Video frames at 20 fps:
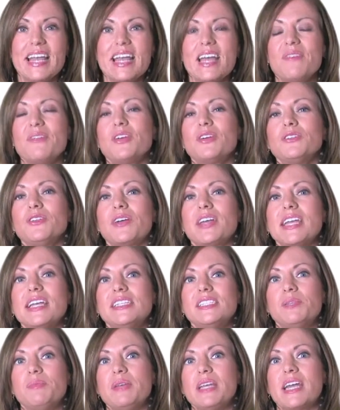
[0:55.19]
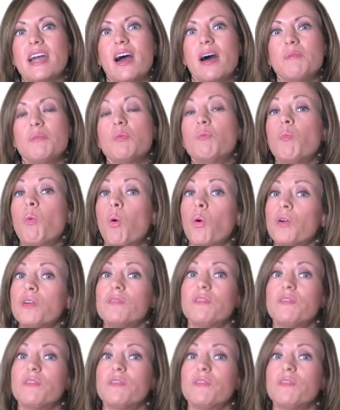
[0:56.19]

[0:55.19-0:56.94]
If you're looking to become more